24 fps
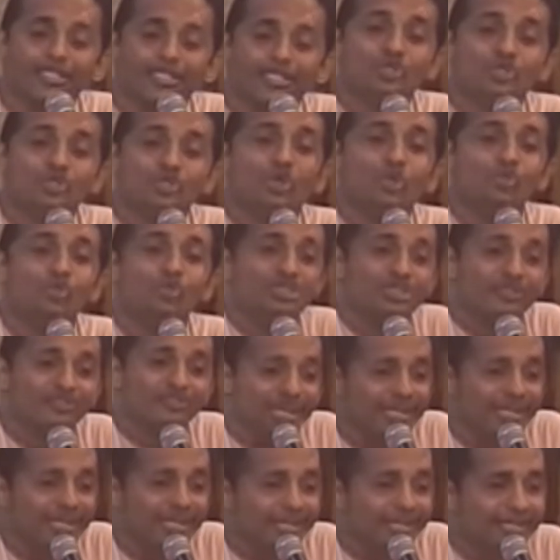in so much
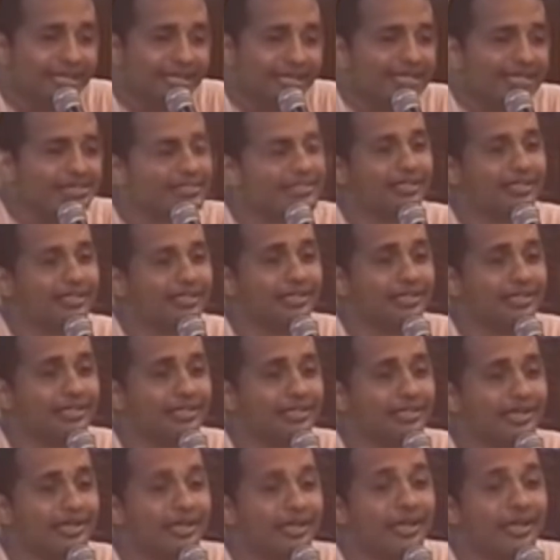of
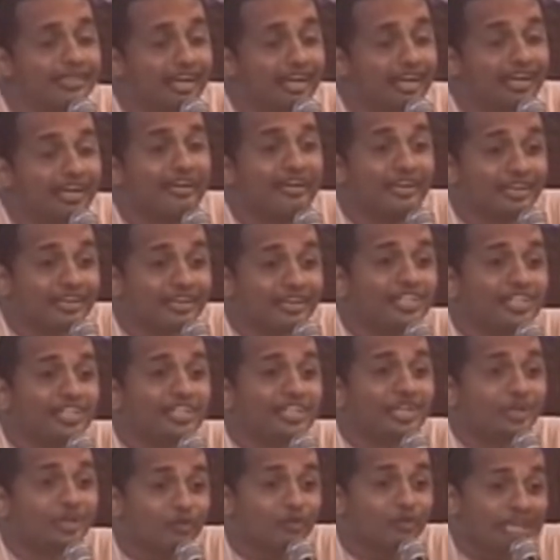intensity that
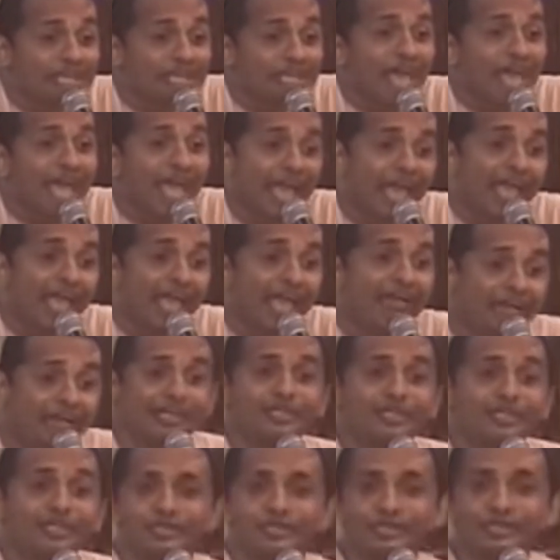Krishna was
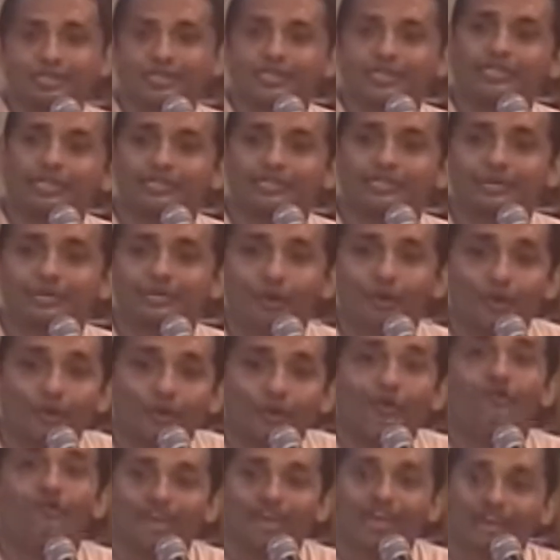hankering to see them.
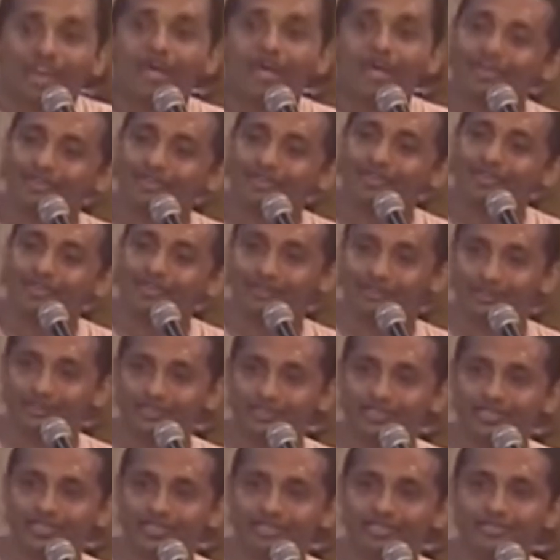Oh, where are my
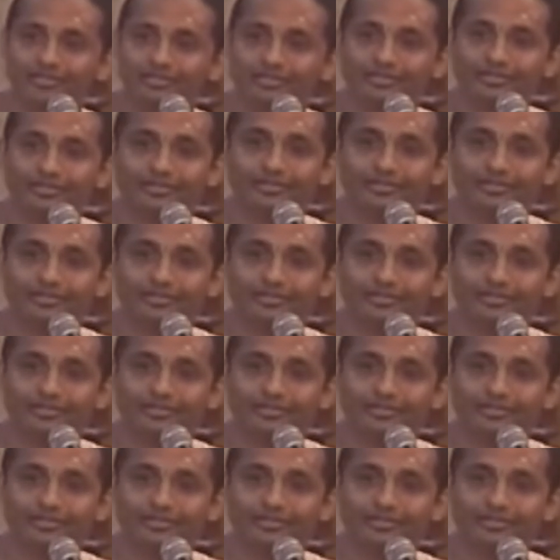devotees?